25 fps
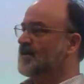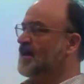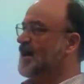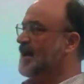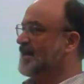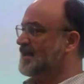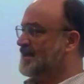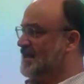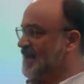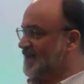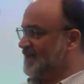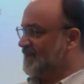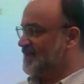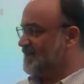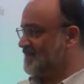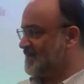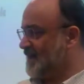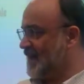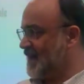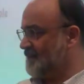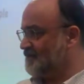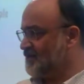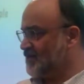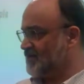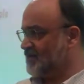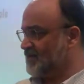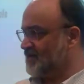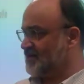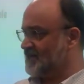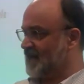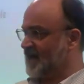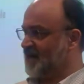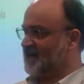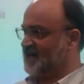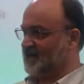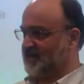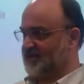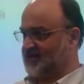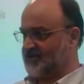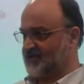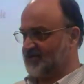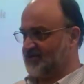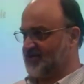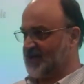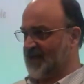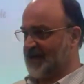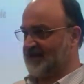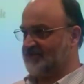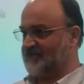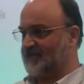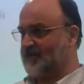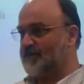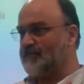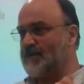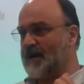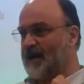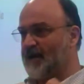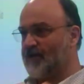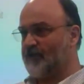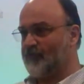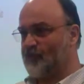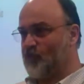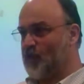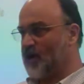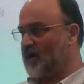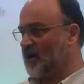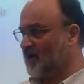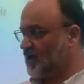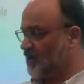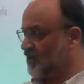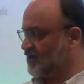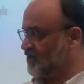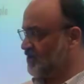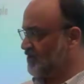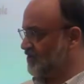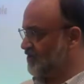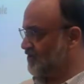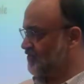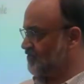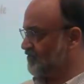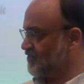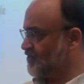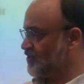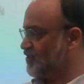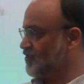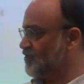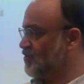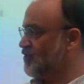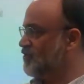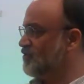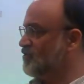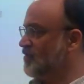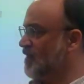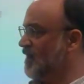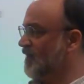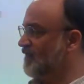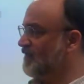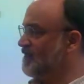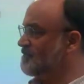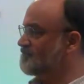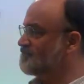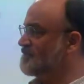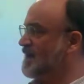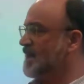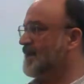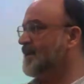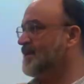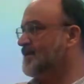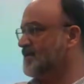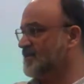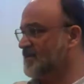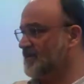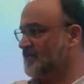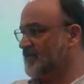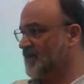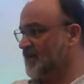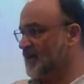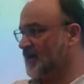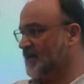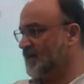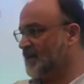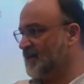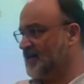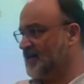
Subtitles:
and get the same understanding as you can with a pair of wire cutters or a screwdriver making something.